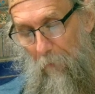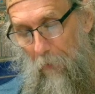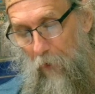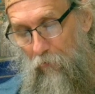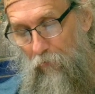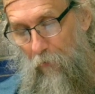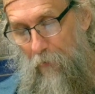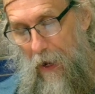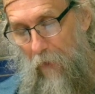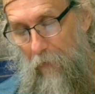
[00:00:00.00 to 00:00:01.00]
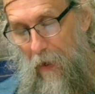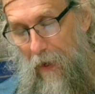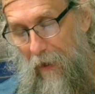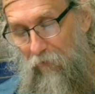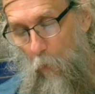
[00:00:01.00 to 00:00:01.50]
and parcel it out
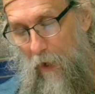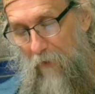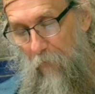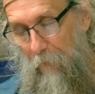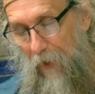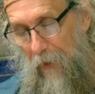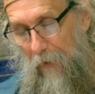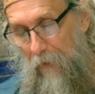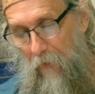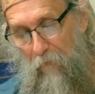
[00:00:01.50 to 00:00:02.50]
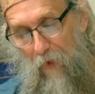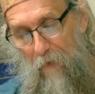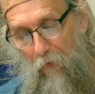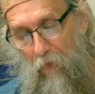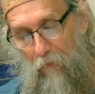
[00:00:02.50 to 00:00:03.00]
as a way of obtaining the
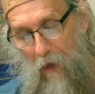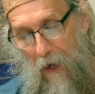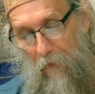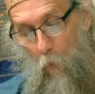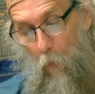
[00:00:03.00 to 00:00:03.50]
favor of God